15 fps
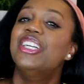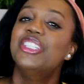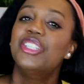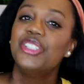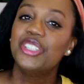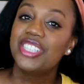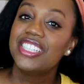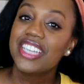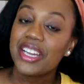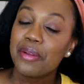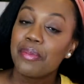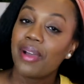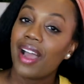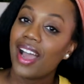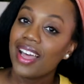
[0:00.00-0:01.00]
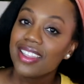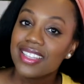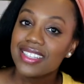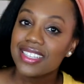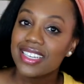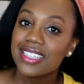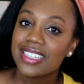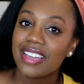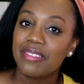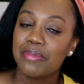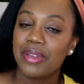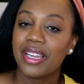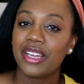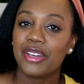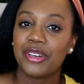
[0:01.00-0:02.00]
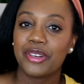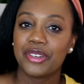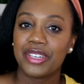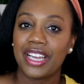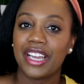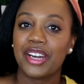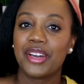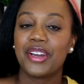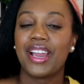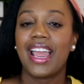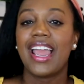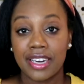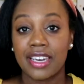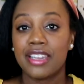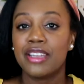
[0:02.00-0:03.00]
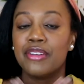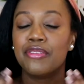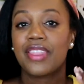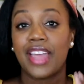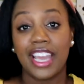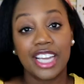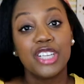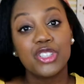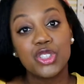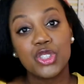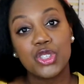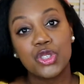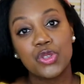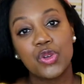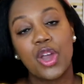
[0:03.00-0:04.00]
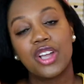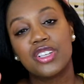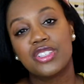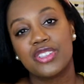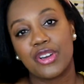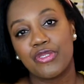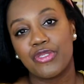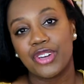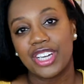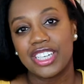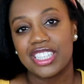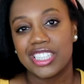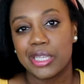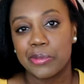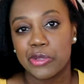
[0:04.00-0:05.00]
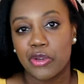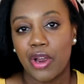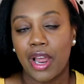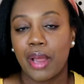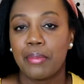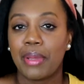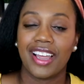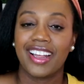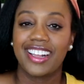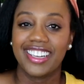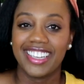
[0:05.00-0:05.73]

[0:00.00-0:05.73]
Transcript: to share behind the scenes of being a creator. And if that interests you, don't forget to subscribe and